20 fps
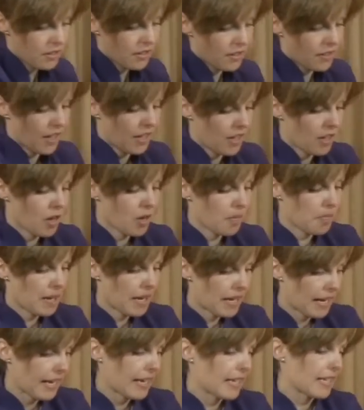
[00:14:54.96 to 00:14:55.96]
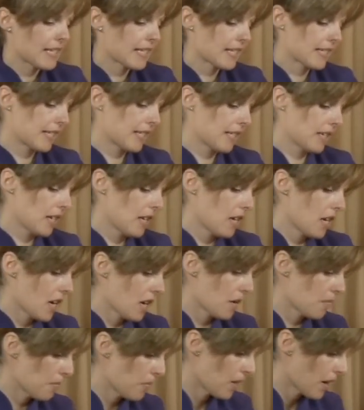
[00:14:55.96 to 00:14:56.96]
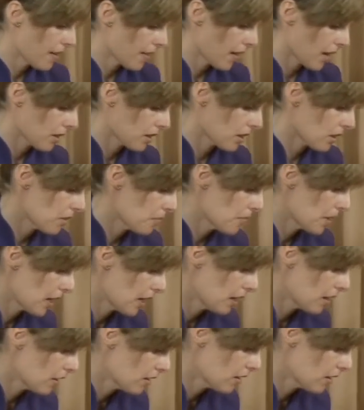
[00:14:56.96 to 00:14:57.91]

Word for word: they are placed. And by that I mean